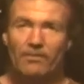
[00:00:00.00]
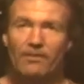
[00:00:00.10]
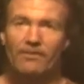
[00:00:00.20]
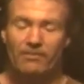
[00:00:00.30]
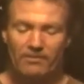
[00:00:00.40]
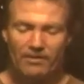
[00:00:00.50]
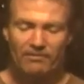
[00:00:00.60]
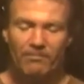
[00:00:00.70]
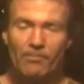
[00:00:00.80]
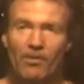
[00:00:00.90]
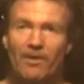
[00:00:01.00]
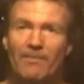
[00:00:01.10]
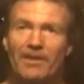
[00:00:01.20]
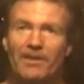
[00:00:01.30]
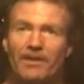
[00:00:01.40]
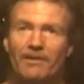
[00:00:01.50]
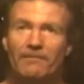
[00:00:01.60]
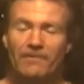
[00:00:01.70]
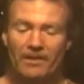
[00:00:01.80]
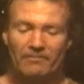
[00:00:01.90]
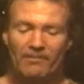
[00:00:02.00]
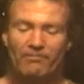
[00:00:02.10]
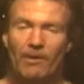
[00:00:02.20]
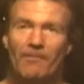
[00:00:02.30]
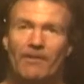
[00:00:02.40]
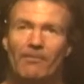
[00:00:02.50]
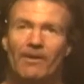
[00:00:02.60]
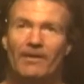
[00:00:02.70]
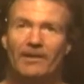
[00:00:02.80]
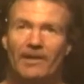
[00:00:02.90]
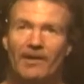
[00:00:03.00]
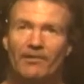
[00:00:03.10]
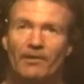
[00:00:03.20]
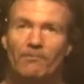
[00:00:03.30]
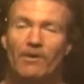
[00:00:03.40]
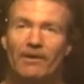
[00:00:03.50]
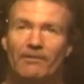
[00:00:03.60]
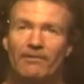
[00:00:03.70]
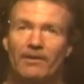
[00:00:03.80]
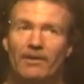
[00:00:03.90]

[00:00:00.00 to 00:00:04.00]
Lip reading: This reported Mandela effect was probably one of the classic ones.